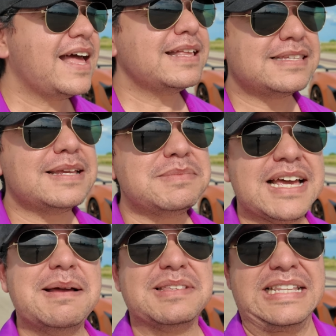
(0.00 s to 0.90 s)
had
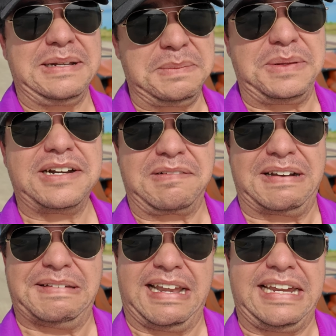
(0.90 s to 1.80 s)
sometimes a little bit
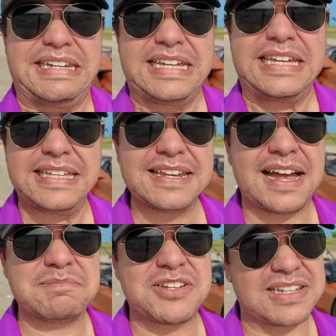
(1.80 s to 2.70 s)
around 90.
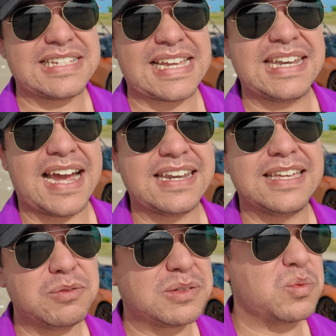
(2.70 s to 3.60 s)
I'm just gonna say
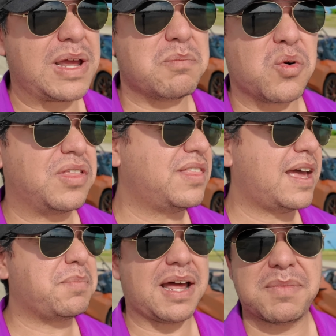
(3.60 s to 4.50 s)
90. It was way more than
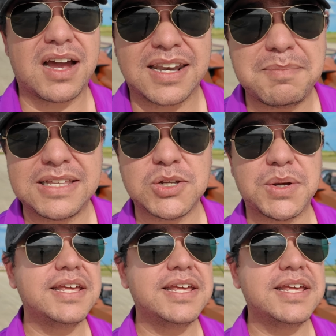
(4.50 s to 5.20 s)
that, but I'm not gonna admit to